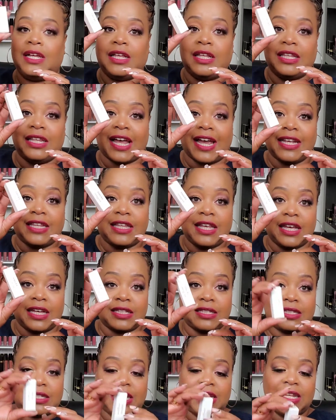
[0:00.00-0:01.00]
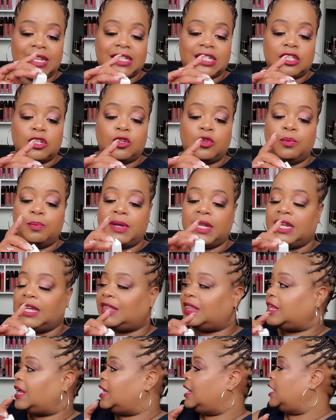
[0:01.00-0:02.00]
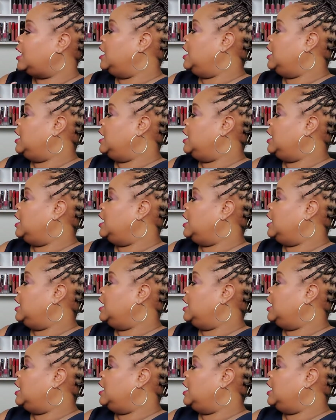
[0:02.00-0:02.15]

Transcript: like this, in this little bitty thing.